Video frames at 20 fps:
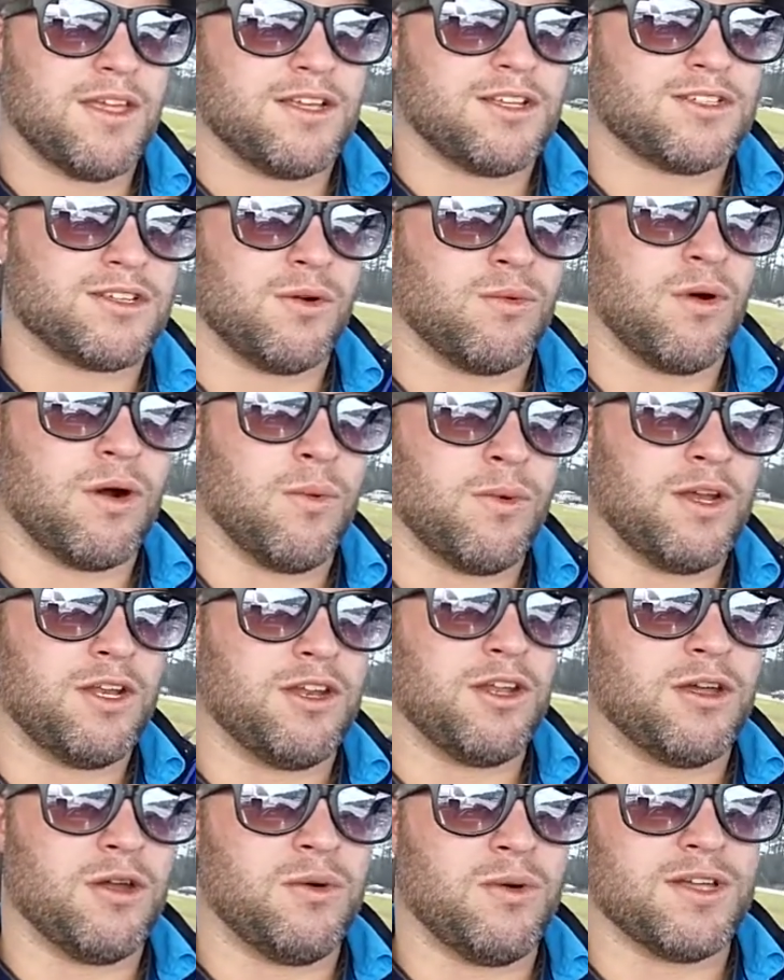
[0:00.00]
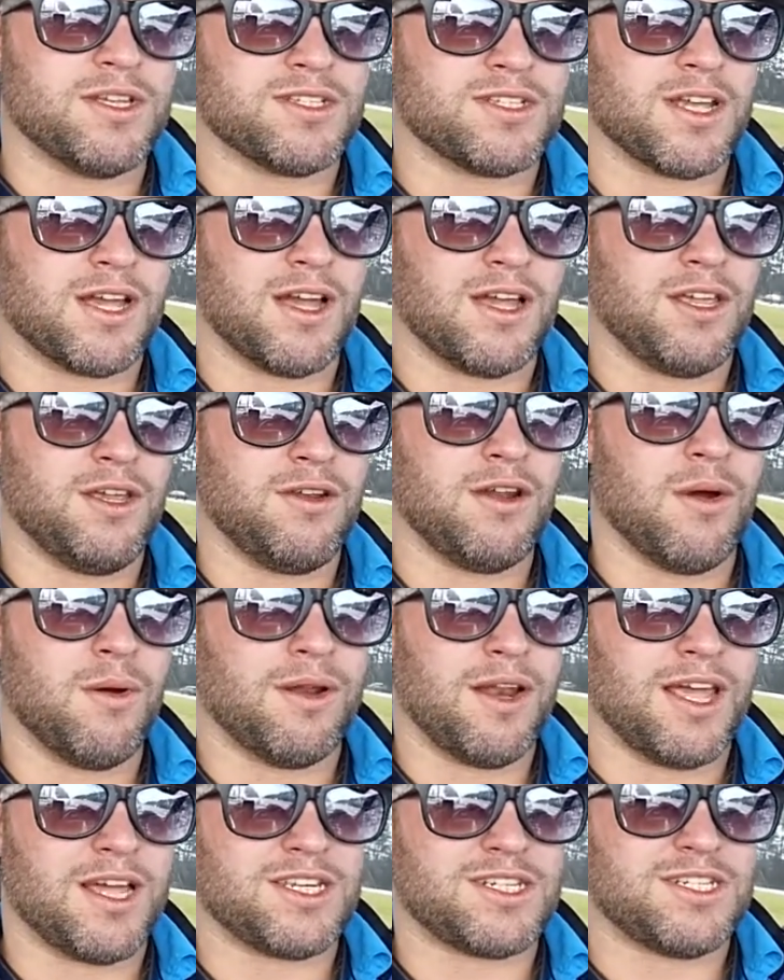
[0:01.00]
So what we do is, you know,
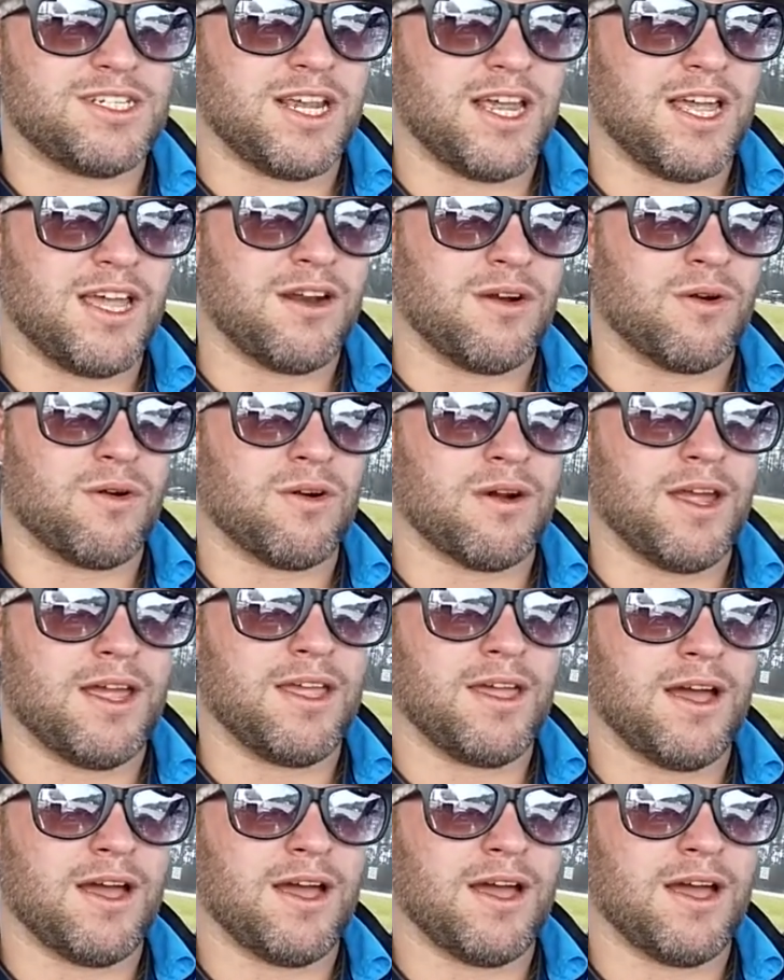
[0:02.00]
an X-Jet or a,